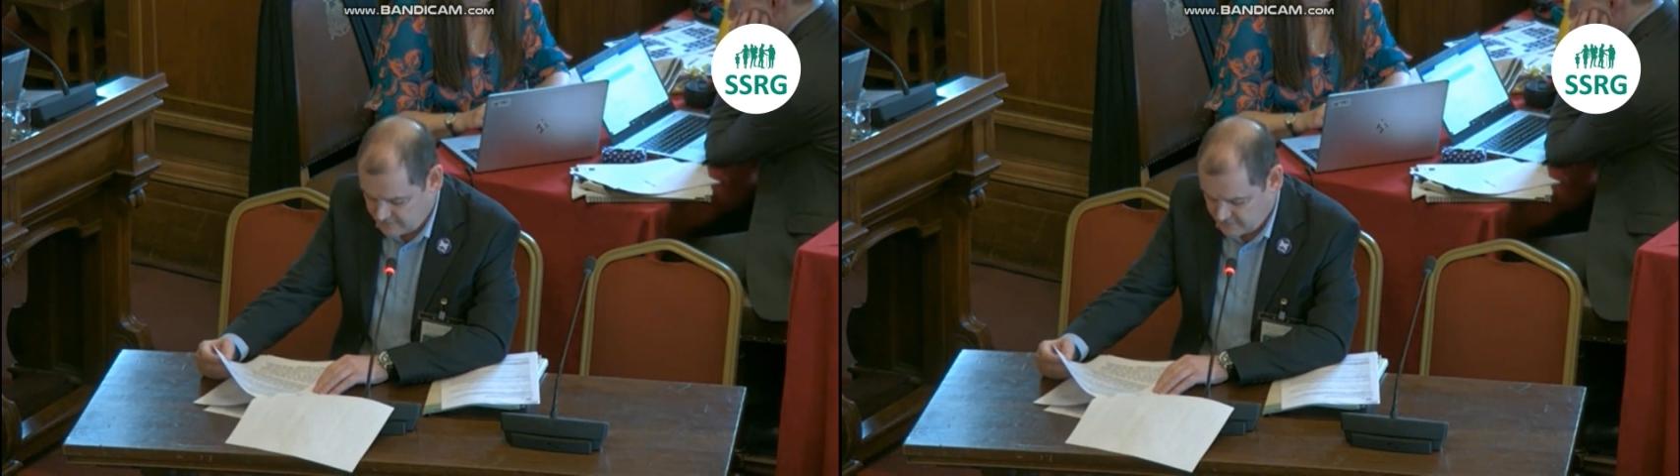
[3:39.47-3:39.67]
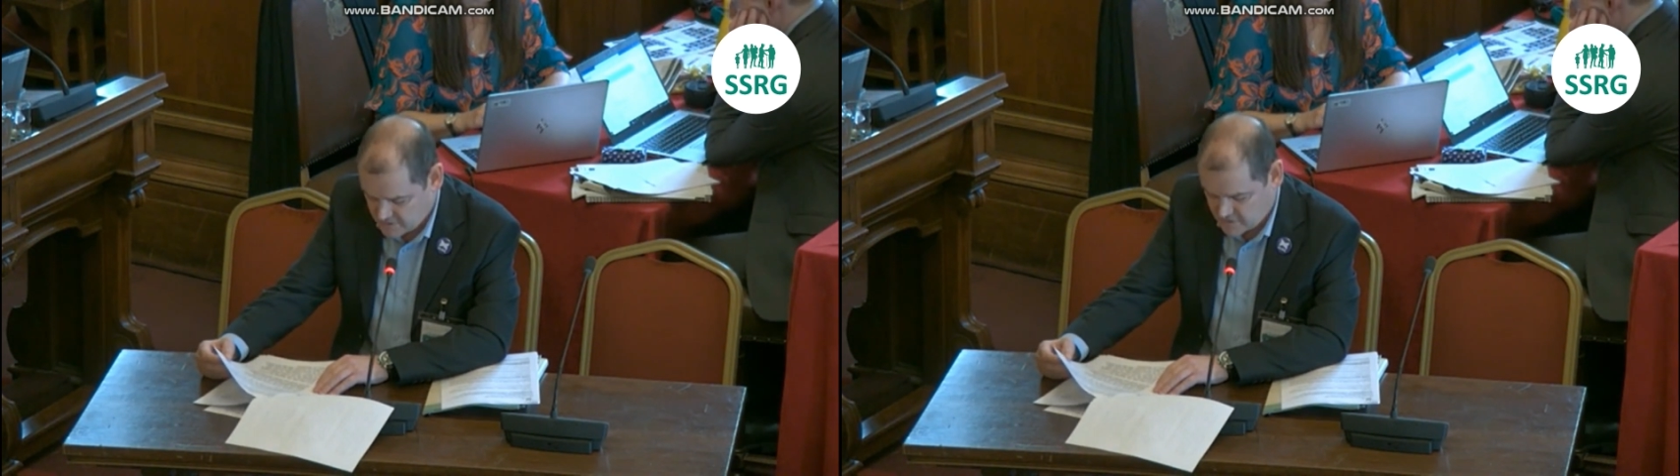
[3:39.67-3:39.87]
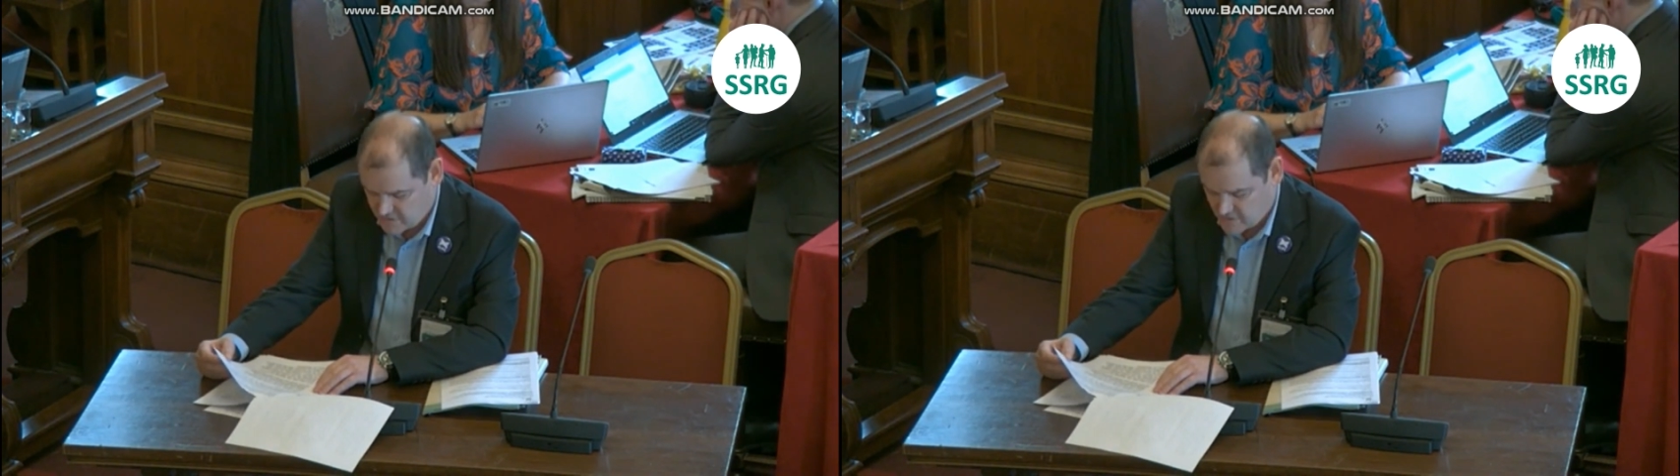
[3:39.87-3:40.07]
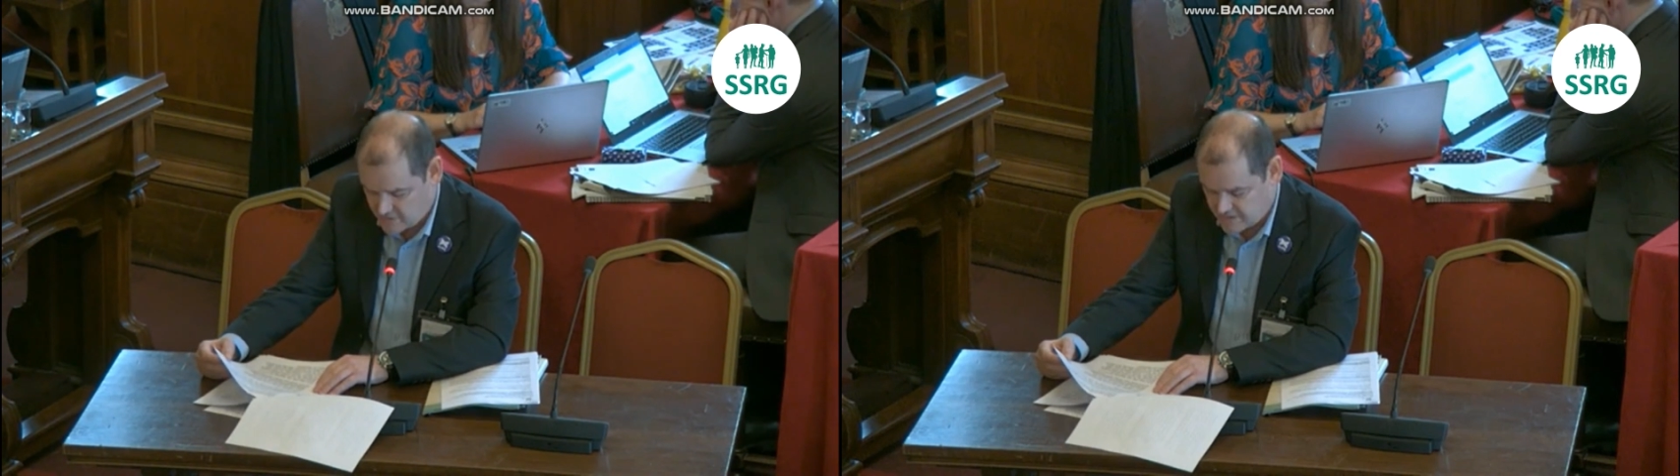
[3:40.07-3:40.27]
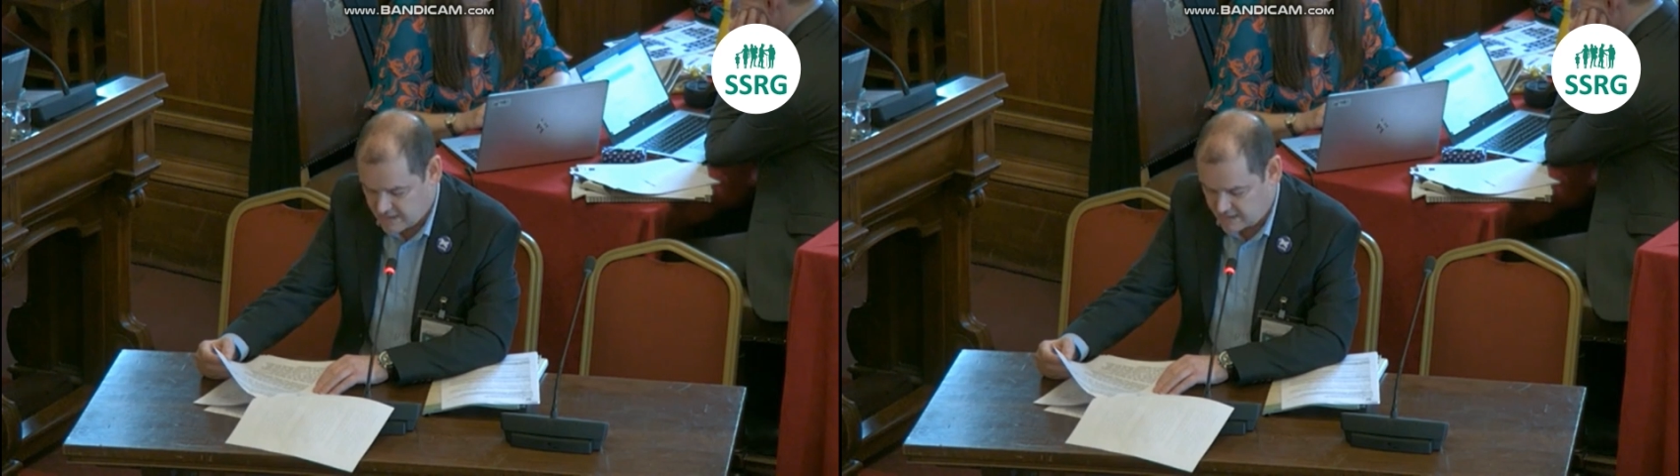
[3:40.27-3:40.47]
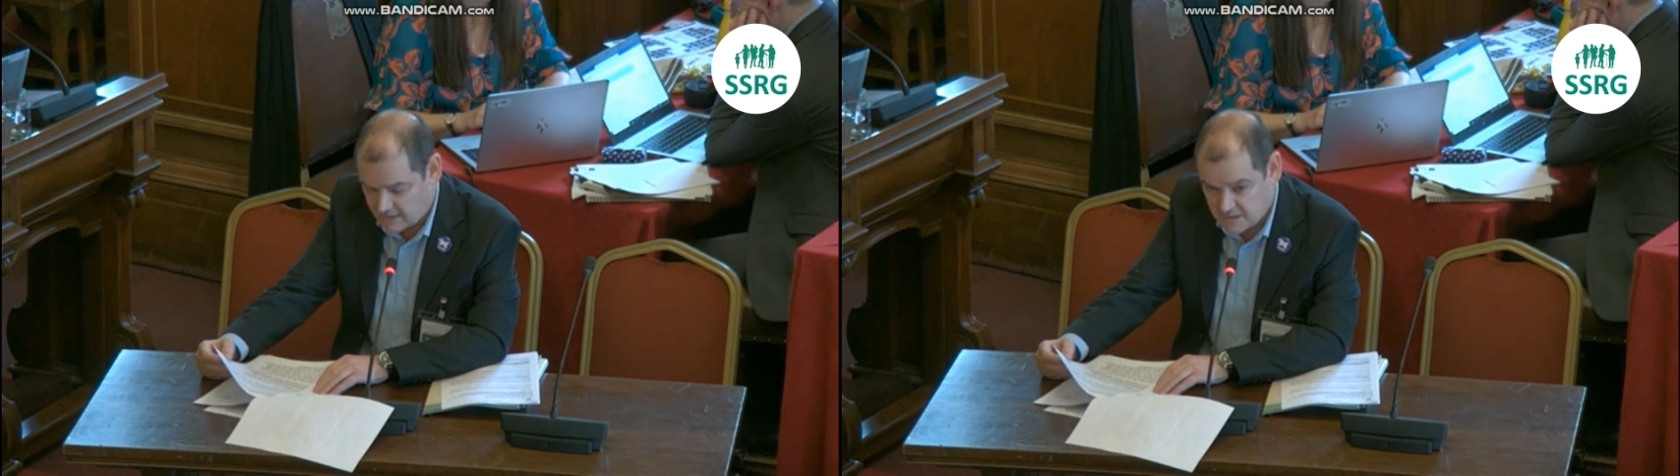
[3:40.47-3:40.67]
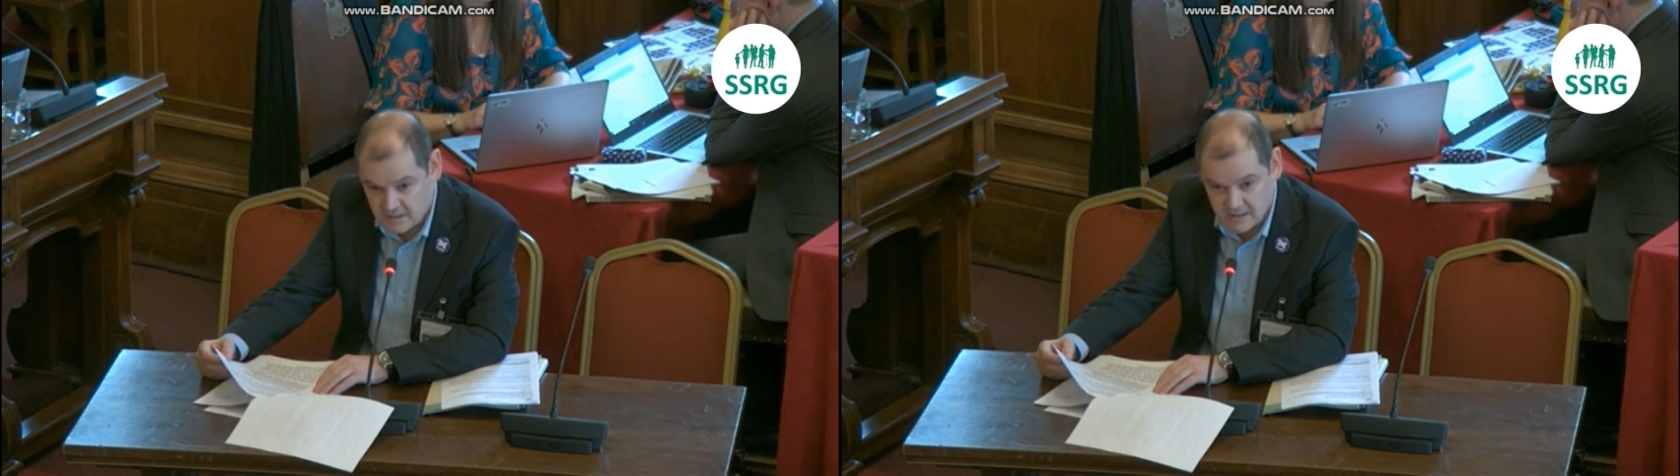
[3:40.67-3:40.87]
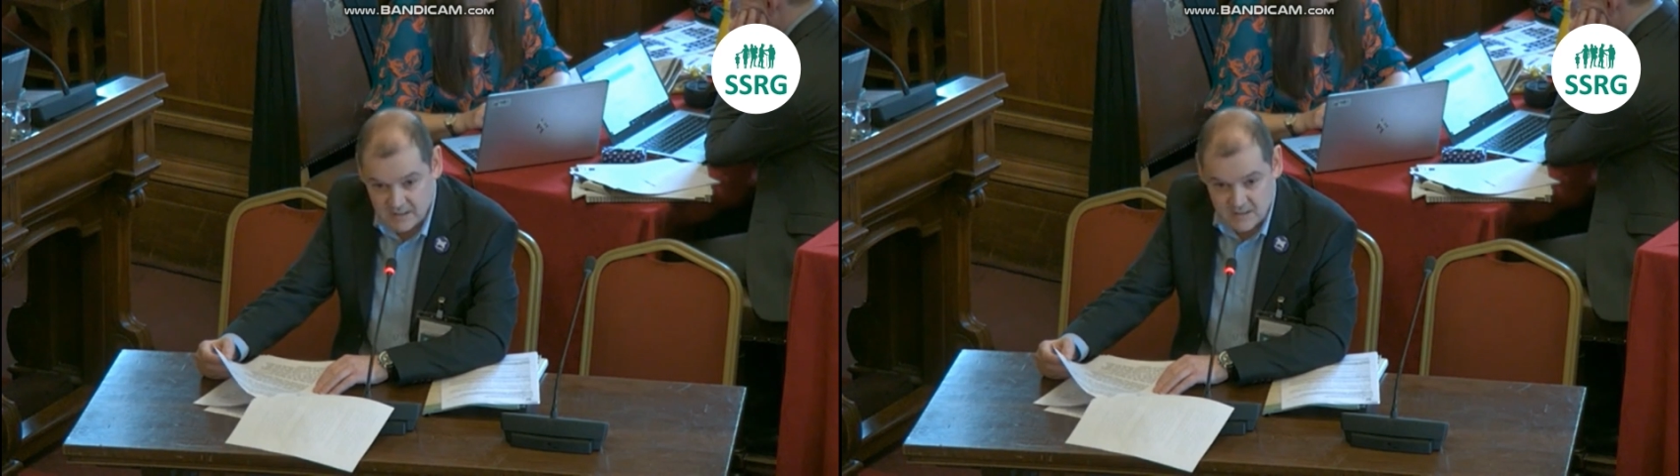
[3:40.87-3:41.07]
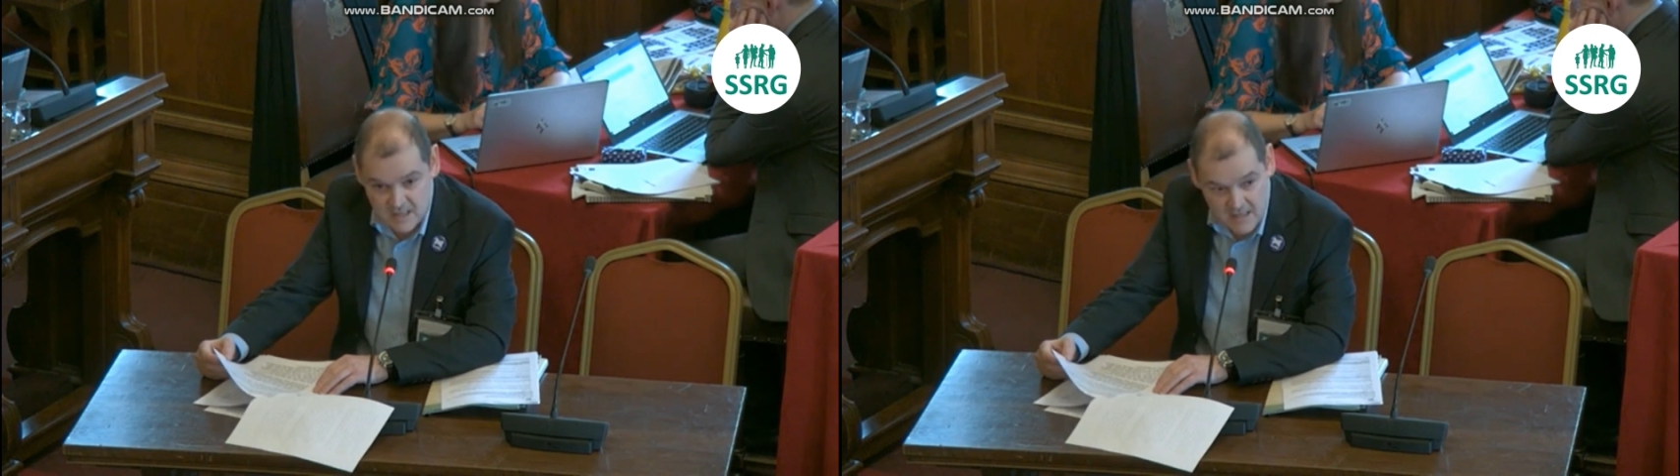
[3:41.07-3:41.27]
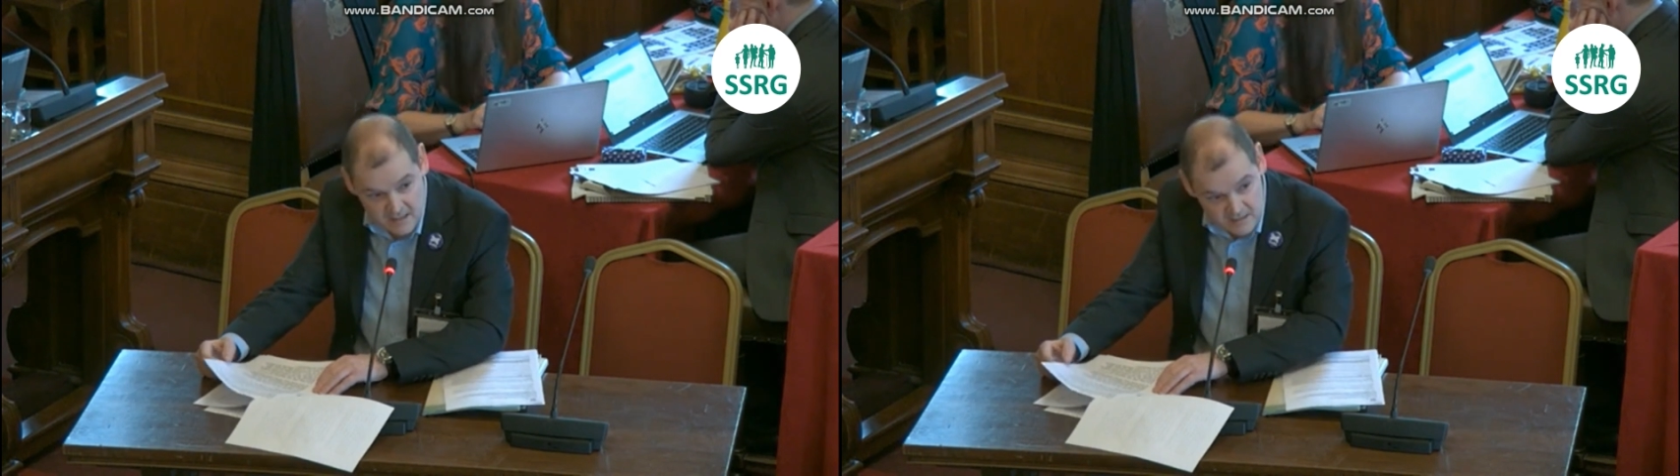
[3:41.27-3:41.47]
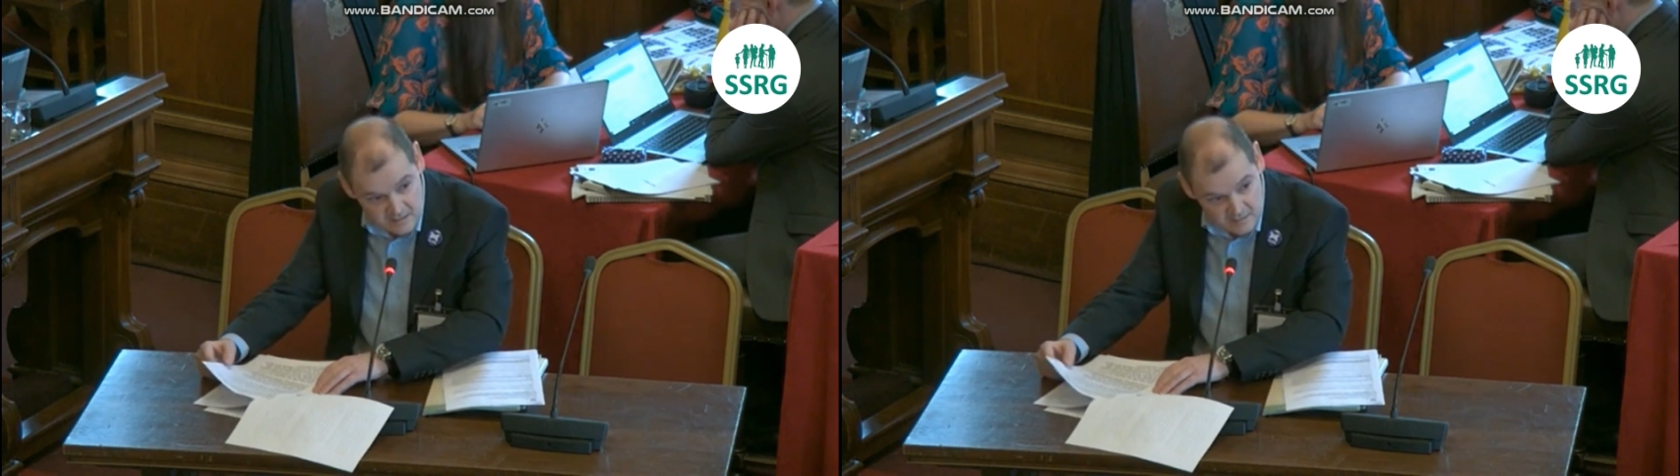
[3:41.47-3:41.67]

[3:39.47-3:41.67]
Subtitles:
of the Scotland Act 1998,